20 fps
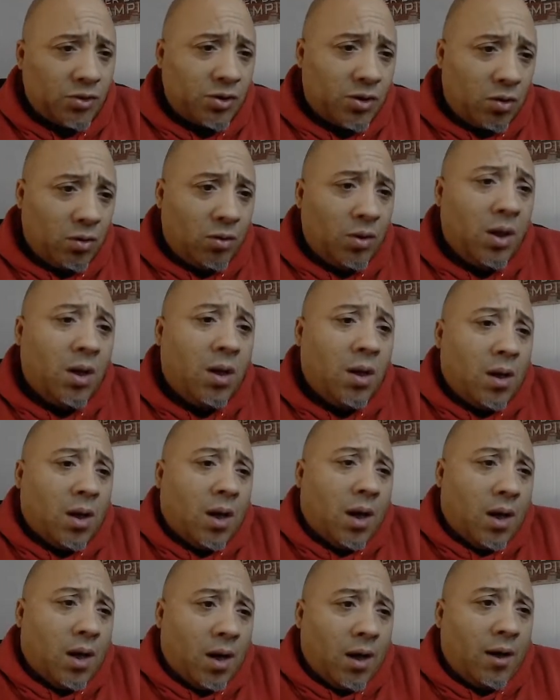So
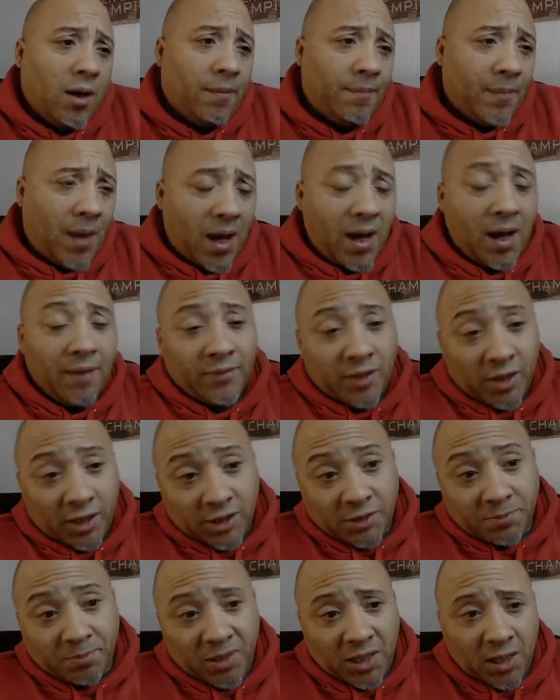I have to get
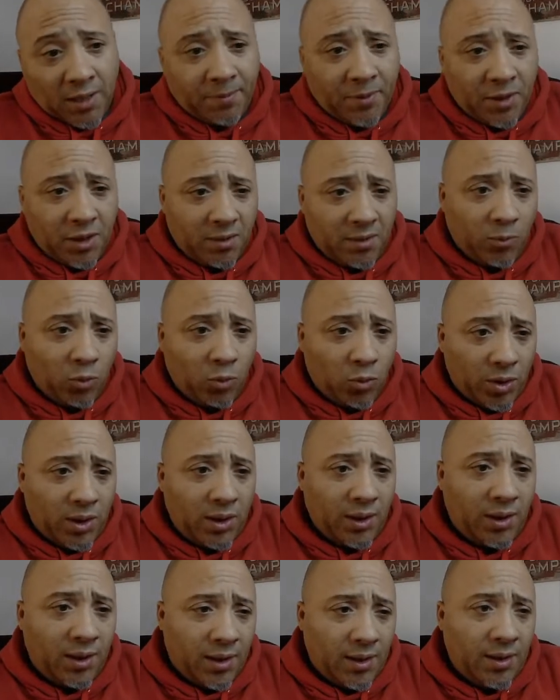his PAP in the
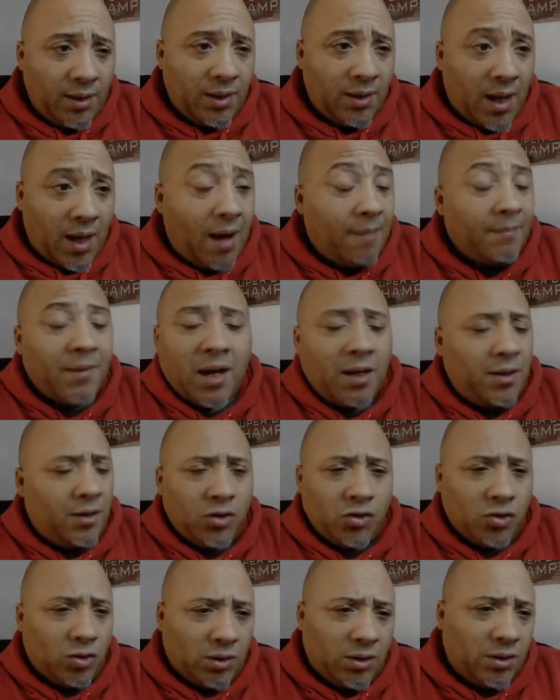morning, and then I'm not going
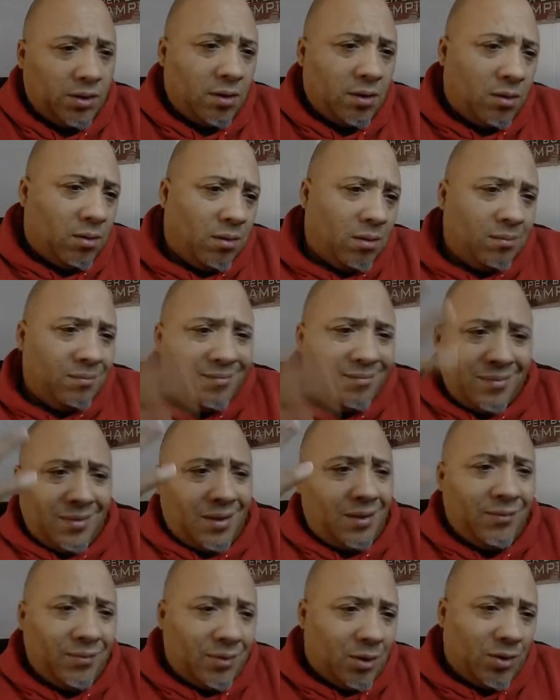to drill it though,
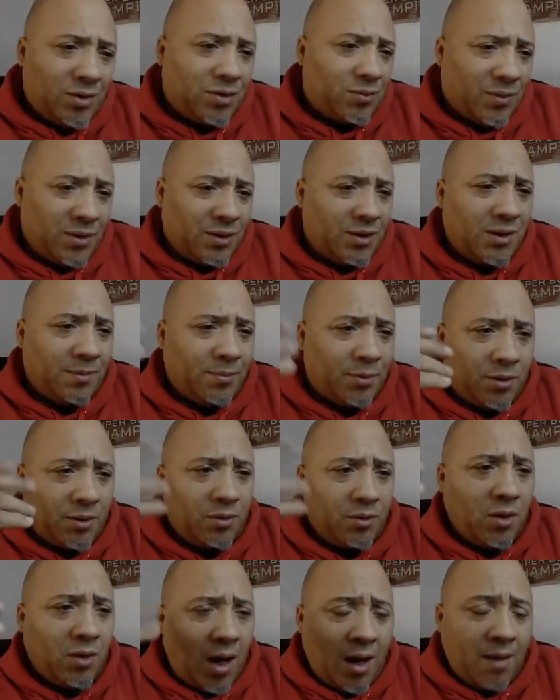even though it's really simple to
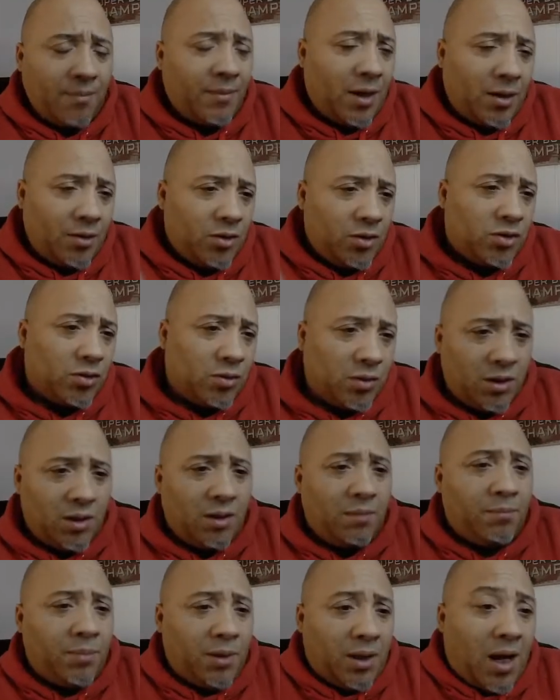do. I'm not going to drill
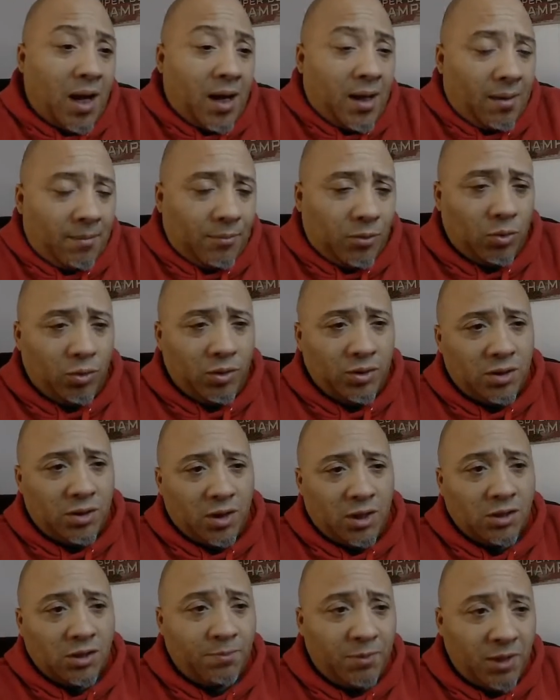it, but I am going to
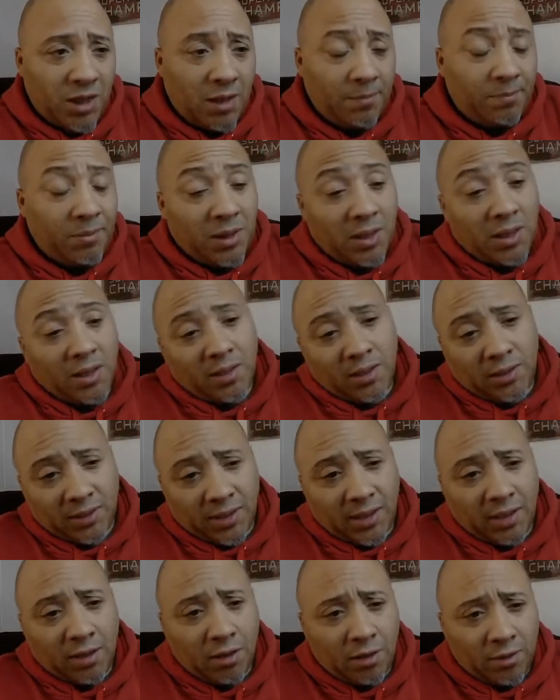get his PAP and then
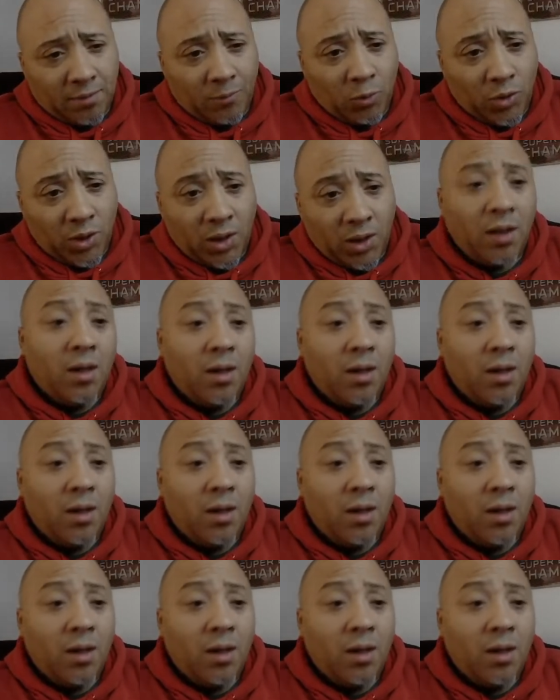lay it out in the morning.